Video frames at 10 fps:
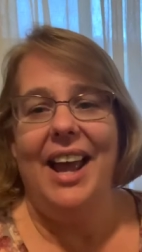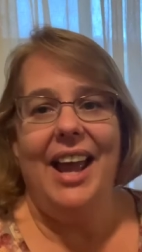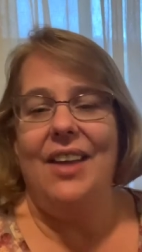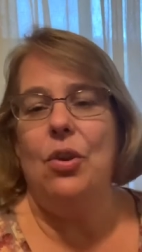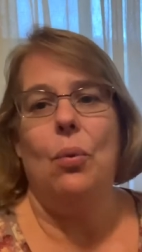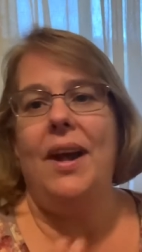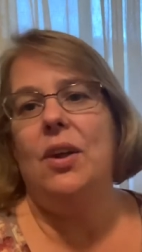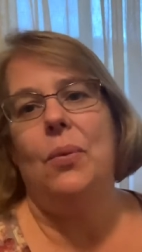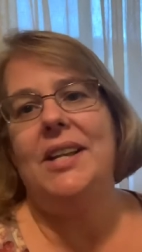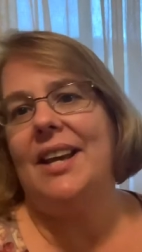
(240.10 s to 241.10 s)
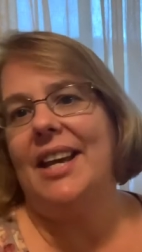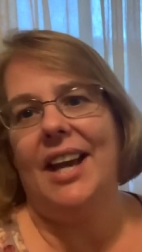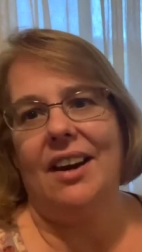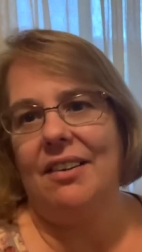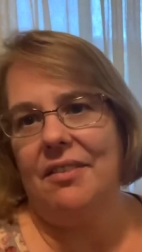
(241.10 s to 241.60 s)
the way that we take
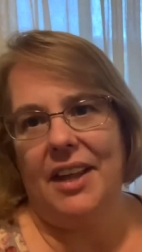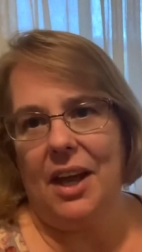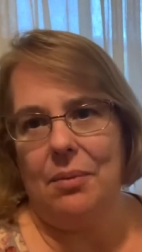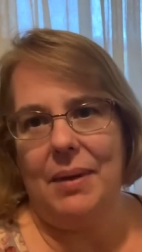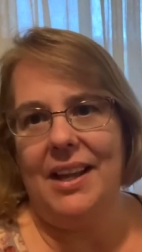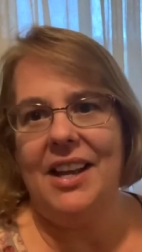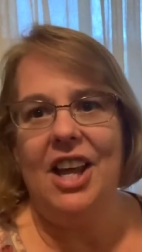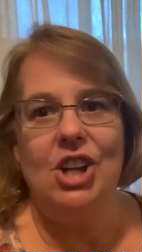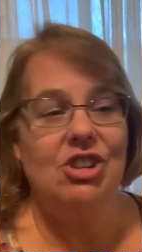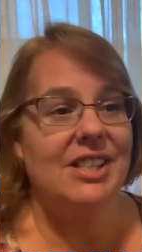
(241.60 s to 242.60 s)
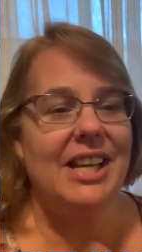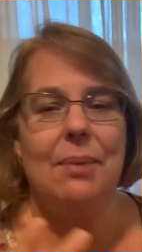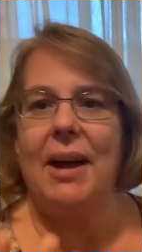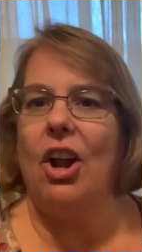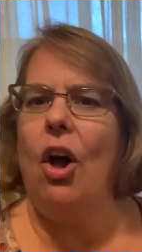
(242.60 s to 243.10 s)
care of them. And just think
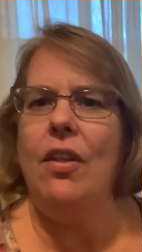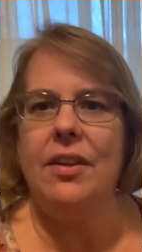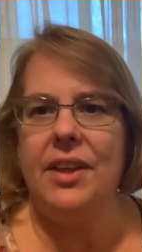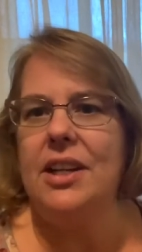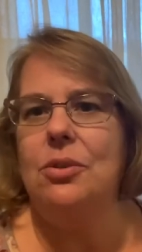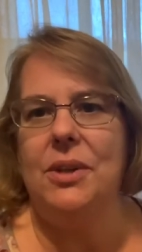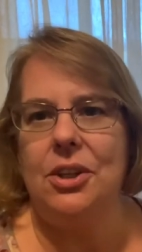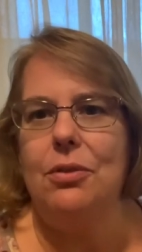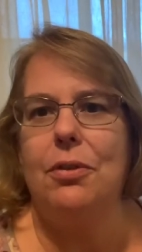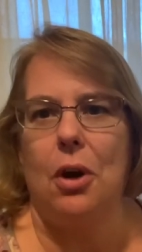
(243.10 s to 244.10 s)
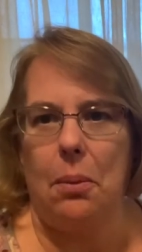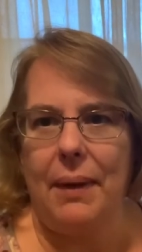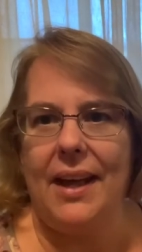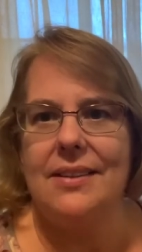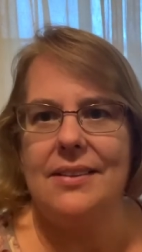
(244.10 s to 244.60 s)
about all the things we do for our
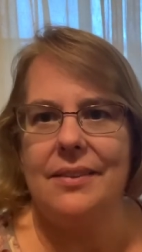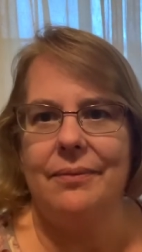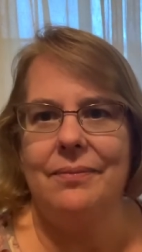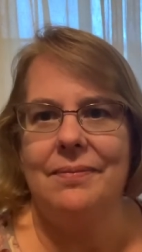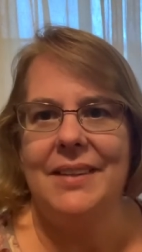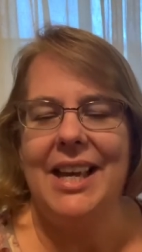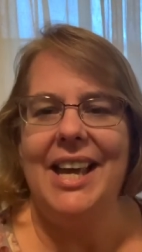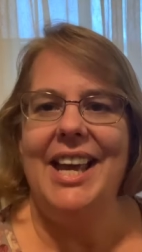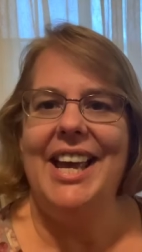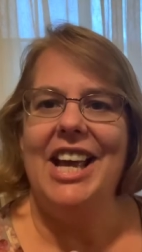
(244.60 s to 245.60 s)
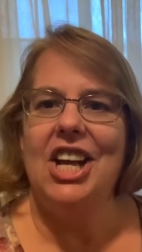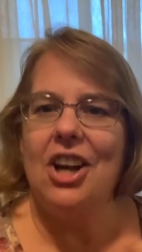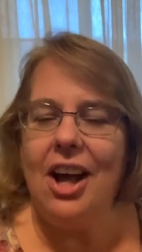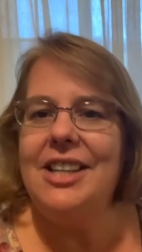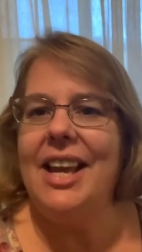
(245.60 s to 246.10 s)
pets.
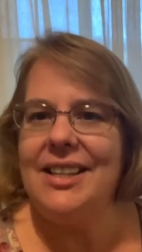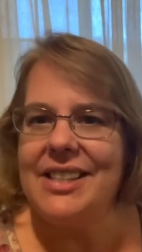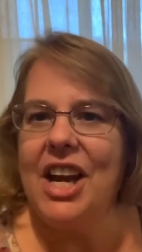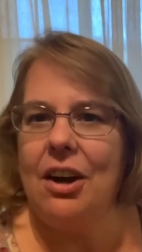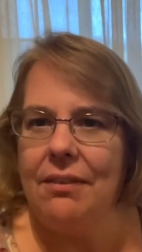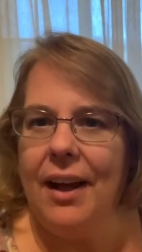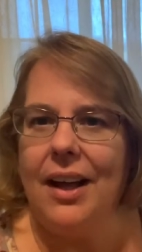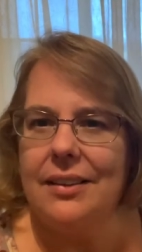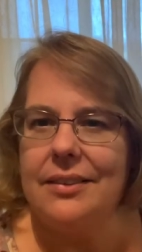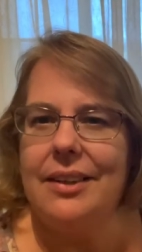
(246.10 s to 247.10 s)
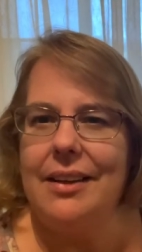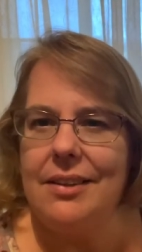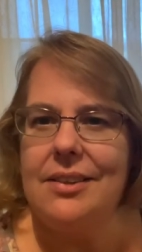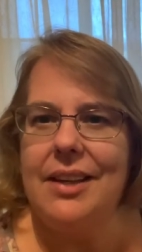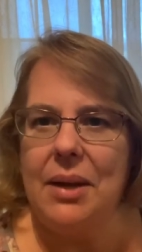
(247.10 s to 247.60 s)
God takes care of us in the
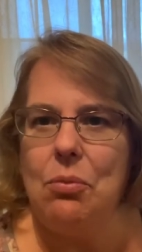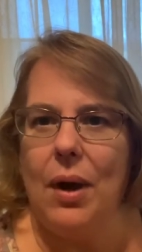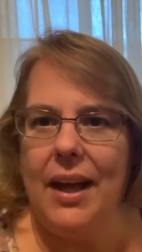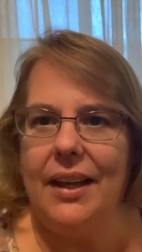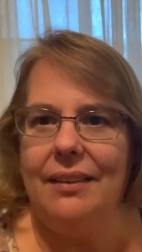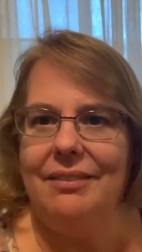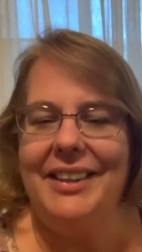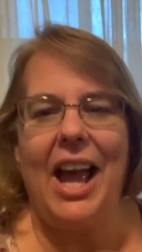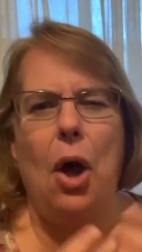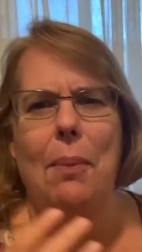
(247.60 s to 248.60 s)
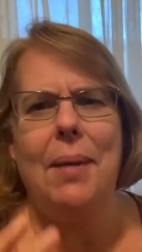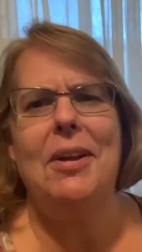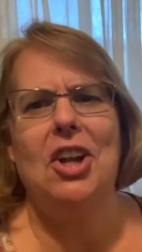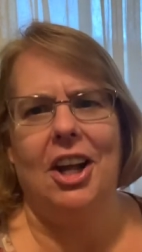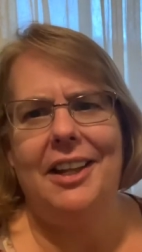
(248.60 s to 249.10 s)
same way. Now, maybe
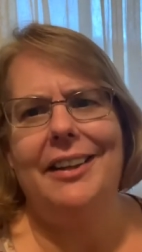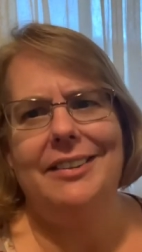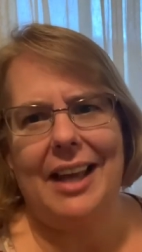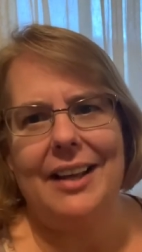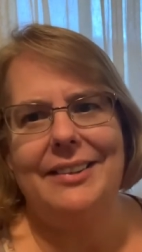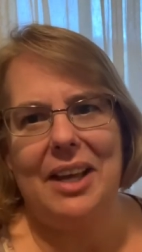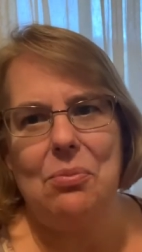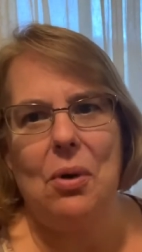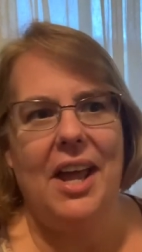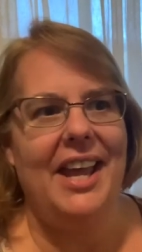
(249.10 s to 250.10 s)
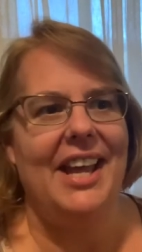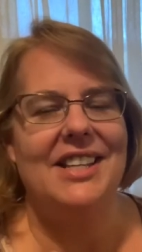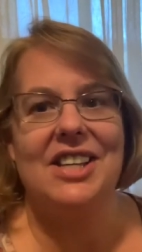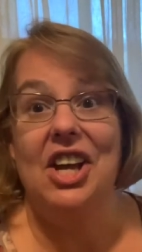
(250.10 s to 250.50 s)
not in the exact same way as